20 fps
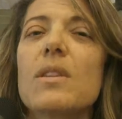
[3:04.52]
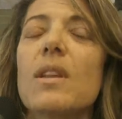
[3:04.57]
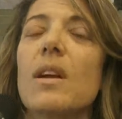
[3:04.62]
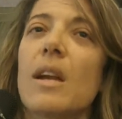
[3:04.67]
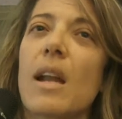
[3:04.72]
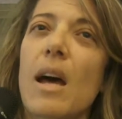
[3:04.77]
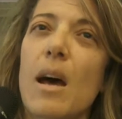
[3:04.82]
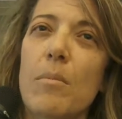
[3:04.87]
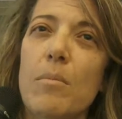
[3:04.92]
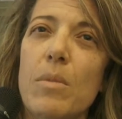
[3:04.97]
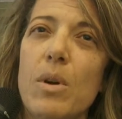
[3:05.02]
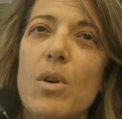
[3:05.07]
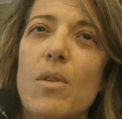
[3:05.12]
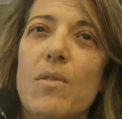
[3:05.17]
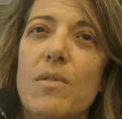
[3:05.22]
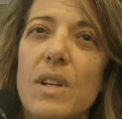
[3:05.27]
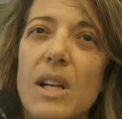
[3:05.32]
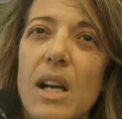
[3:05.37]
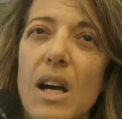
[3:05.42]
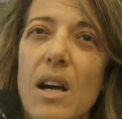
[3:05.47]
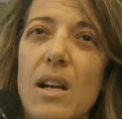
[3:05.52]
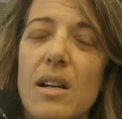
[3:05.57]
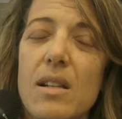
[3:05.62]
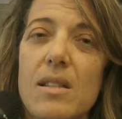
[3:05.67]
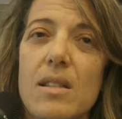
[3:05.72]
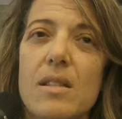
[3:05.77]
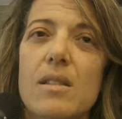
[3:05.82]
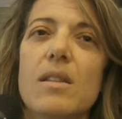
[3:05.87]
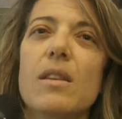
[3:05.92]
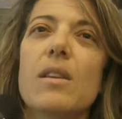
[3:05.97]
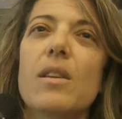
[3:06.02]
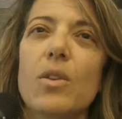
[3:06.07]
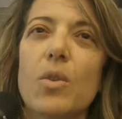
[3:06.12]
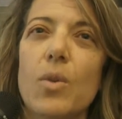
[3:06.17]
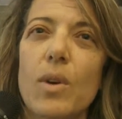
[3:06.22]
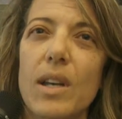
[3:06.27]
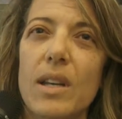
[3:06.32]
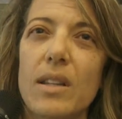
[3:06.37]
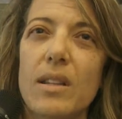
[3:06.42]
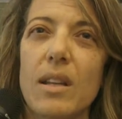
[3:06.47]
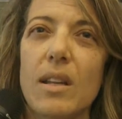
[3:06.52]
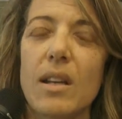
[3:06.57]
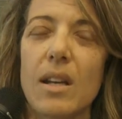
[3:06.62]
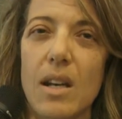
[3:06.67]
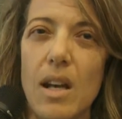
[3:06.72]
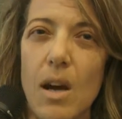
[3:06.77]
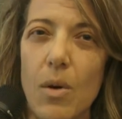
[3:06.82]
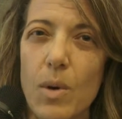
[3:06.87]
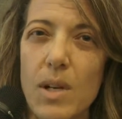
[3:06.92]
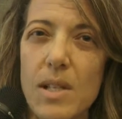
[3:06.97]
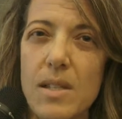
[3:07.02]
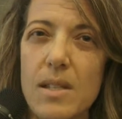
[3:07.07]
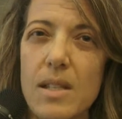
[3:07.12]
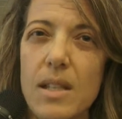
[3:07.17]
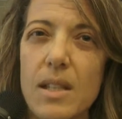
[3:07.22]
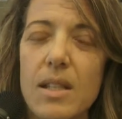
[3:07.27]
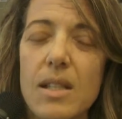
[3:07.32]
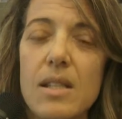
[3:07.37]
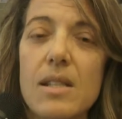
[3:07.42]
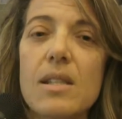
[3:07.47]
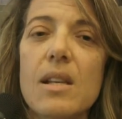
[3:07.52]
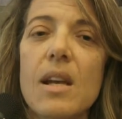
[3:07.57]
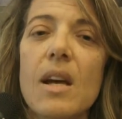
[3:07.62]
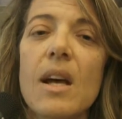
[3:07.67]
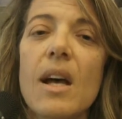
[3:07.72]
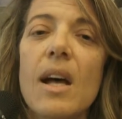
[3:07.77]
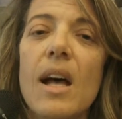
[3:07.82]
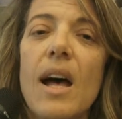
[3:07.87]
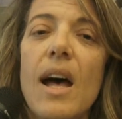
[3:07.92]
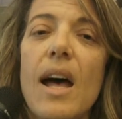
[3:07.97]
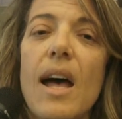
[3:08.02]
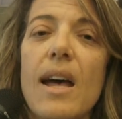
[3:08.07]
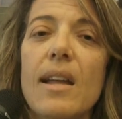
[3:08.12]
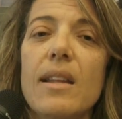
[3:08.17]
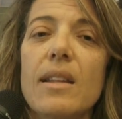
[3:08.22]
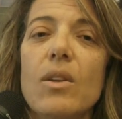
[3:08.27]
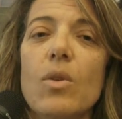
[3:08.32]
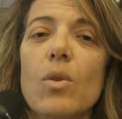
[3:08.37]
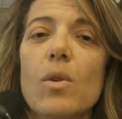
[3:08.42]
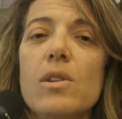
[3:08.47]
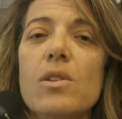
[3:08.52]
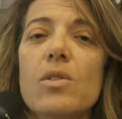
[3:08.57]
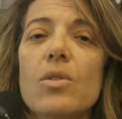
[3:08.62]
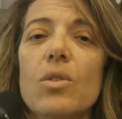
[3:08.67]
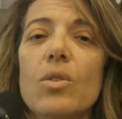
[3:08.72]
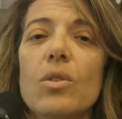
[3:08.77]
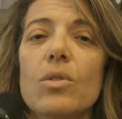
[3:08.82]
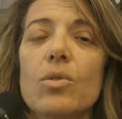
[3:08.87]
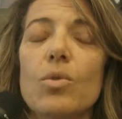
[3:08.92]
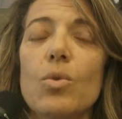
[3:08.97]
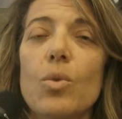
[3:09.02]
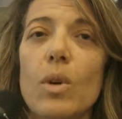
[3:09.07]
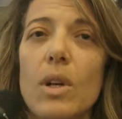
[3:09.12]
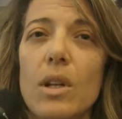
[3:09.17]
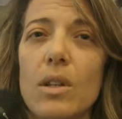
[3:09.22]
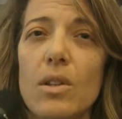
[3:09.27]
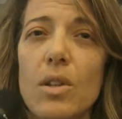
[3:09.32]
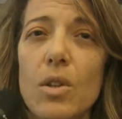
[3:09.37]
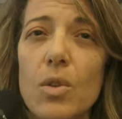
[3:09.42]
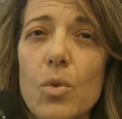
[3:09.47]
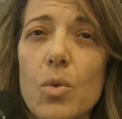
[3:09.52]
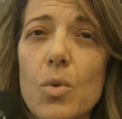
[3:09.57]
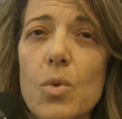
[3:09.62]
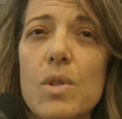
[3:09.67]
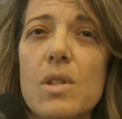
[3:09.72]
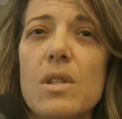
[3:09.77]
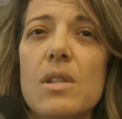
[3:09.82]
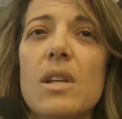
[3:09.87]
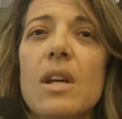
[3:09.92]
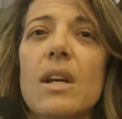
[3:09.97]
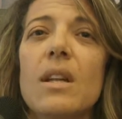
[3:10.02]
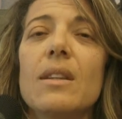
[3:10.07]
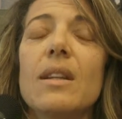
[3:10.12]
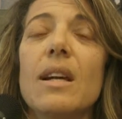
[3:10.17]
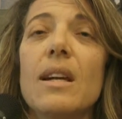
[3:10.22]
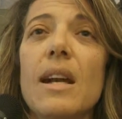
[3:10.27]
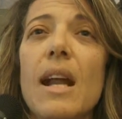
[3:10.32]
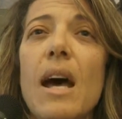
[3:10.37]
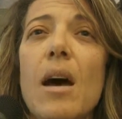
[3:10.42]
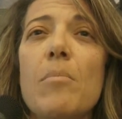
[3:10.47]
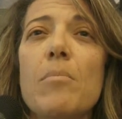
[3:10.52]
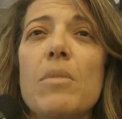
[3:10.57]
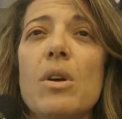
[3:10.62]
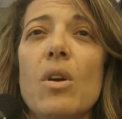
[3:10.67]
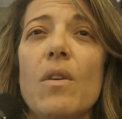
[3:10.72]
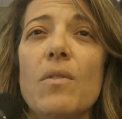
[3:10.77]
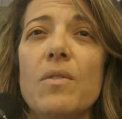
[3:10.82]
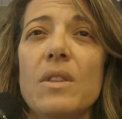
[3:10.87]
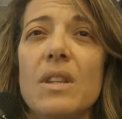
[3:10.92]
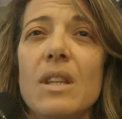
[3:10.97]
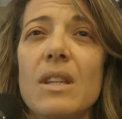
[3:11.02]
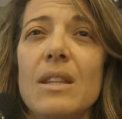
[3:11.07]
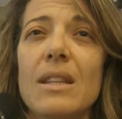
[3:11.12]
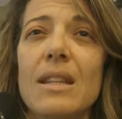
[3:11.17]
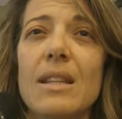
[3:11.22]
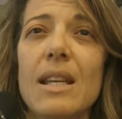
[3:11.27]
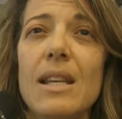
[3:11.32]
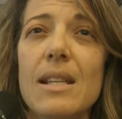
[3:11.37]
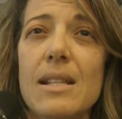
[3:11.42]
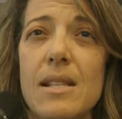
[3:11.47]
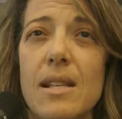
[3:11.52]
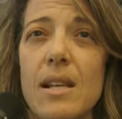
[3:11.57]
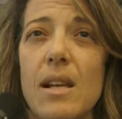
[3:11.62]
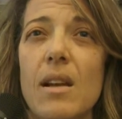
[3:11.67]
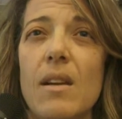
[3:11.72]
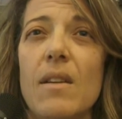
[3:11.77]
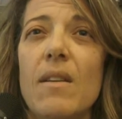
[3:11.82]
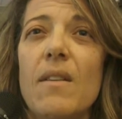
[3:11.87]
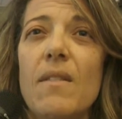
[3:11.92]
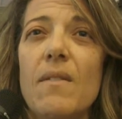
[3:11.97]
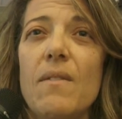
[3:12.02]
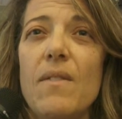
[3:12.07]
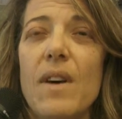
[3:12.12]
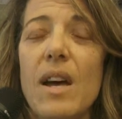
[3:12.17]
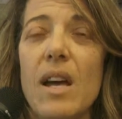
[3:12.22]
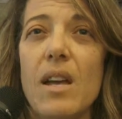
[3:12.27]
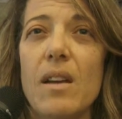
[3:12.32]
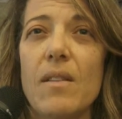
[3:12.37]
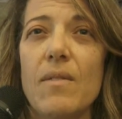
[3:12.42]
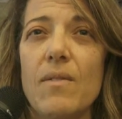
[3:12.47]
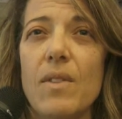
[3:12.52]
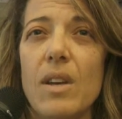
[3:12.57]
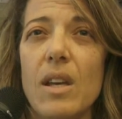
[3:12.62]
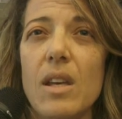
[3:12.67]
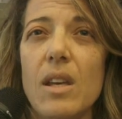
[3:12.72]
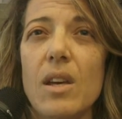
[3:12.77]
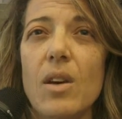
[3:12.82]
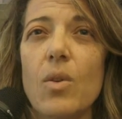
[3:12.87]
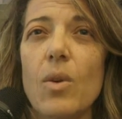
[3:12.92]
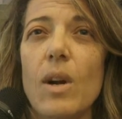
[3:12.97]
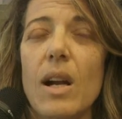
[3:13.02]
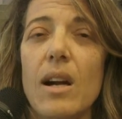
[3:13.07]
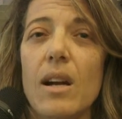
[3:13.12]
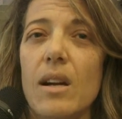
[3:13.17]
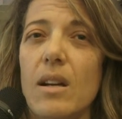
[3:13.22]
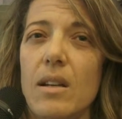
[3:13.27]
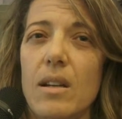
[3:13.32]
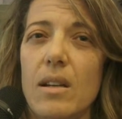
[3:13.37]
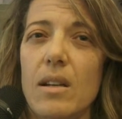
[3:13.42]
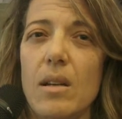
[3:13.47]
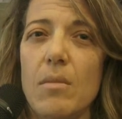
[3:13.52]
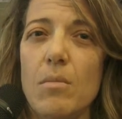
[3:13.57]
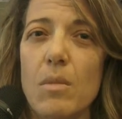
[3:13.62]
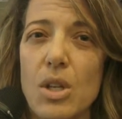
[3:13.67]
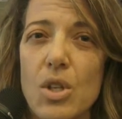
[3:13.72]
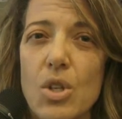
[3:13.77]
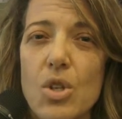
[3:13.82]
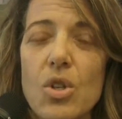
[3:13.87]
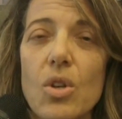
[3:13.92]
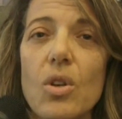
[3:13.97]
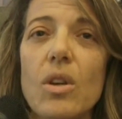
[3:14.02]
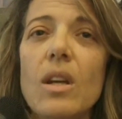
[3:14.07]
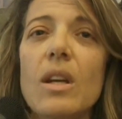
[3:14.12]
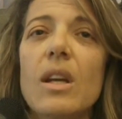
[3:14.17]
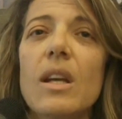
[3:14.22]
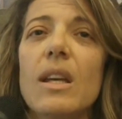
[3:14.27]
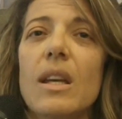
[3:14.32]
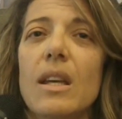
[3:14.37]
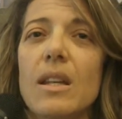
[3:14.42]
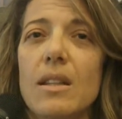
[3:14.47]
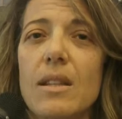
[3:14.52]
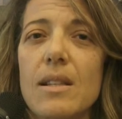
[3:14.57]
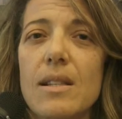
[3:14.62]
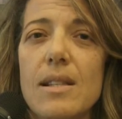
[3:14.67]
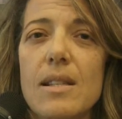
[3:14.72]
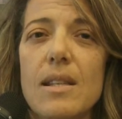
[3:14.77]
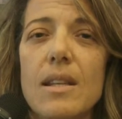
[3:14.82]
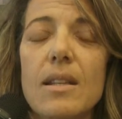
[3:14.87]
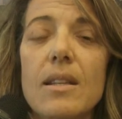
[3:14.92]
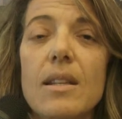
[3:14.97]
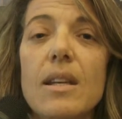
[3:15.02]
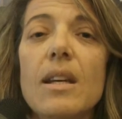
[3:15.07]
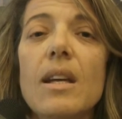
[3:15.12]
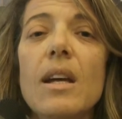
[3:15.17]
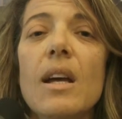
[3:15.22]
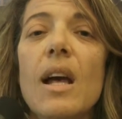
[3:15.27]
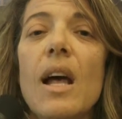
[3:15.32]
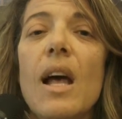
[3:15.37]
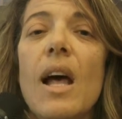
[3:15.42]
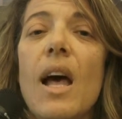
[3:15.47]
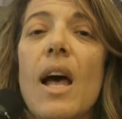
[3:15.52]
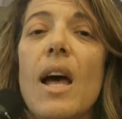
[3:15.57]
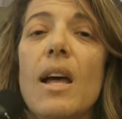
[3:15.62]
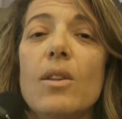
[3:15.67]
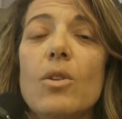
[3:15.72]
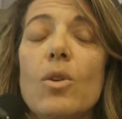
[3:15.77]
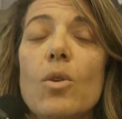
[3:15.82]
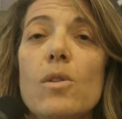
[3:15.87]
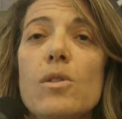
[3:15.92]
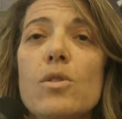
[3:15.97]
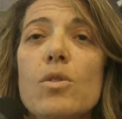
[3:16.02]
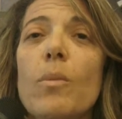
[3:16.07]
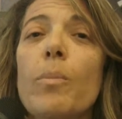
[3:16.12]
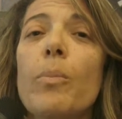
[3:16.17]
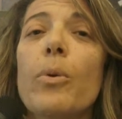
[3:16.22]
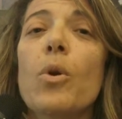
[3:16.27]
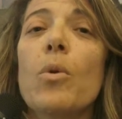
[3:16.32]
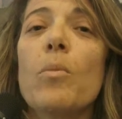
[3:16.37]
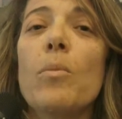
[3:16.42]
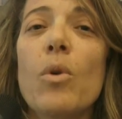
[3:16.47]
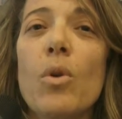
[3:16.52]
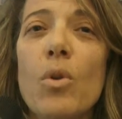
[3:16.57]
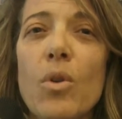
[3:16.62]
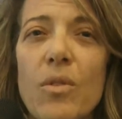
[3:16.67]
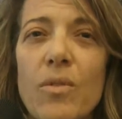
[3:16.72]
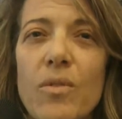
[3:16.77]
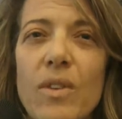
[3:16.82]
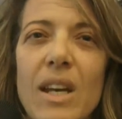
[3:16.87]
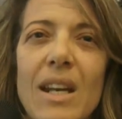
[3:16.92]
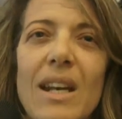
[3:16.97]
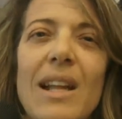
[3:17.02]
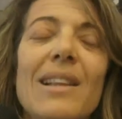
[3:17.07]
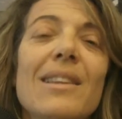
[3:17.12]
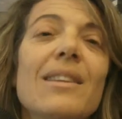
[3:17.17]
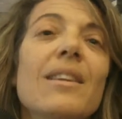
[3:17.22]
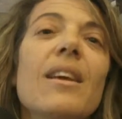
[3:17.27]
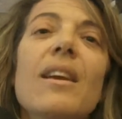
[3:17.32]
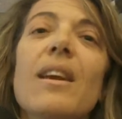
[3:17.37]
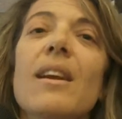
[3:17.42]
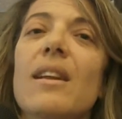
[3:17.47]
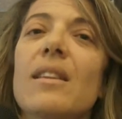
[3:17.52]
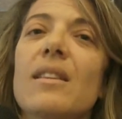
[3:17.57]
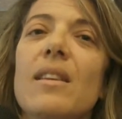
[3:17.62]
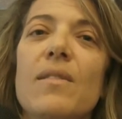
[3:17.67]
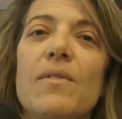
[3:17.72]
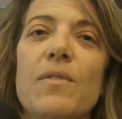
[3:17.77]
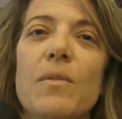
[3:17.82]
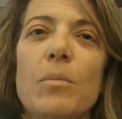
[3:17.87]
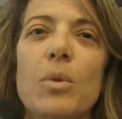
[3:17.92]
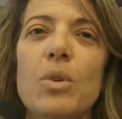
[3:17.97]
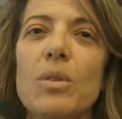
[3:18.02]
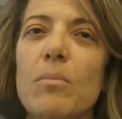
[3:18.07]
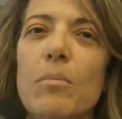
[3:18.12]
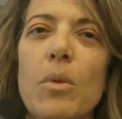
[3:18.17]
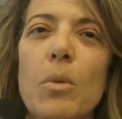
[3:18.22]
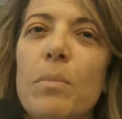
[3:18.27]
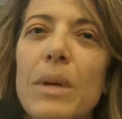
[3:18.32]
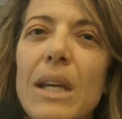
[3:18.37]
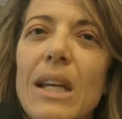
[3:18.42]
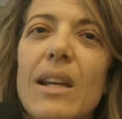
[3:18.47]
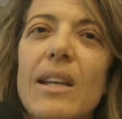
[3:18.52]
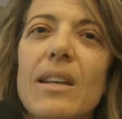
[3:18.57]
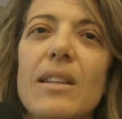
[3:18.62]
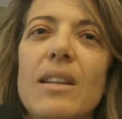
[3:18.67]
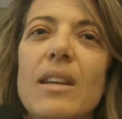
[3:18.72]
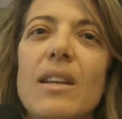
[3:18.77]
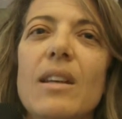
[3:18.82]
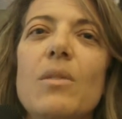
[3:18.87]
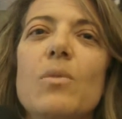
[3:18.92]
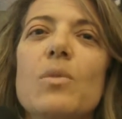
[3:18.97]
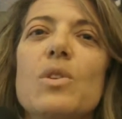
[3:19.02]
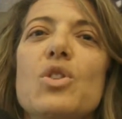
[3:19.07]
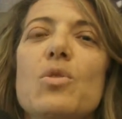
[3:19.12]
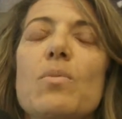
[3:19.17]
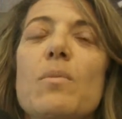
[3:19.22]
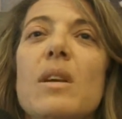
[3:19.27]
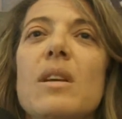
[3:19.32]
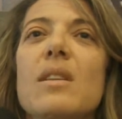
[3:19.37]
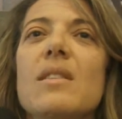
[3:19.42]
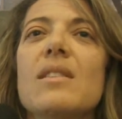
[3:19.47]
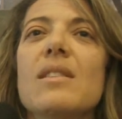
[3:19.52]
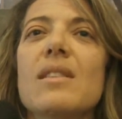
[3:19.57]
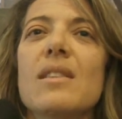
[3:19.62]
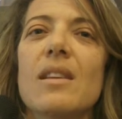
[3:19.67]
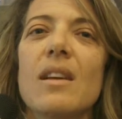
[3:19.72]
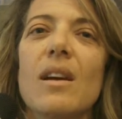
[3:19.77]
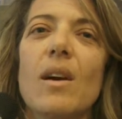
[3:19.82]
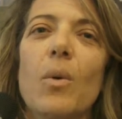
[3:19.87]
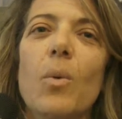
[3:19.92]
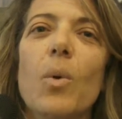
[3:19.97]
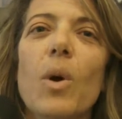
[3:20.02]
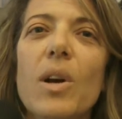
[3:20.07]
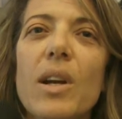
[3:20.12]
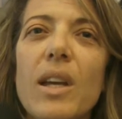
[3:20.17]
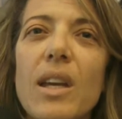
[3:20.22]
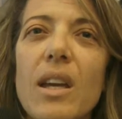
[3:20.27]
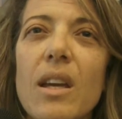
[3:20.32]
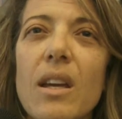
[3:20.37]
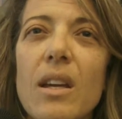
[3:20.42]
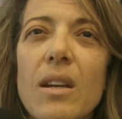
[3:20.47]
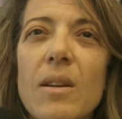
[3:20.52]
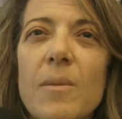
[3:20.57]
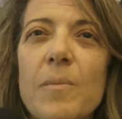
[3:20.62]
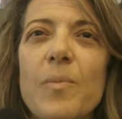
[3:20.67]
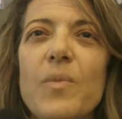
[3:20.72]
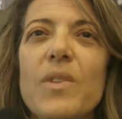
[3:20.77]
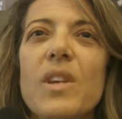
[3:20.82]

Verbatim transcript: the number of cars circulating in our cities and also to reduce the number of diesel ve vehicular uh, emission in the city and also promote an alternative mo mobility, which means walking,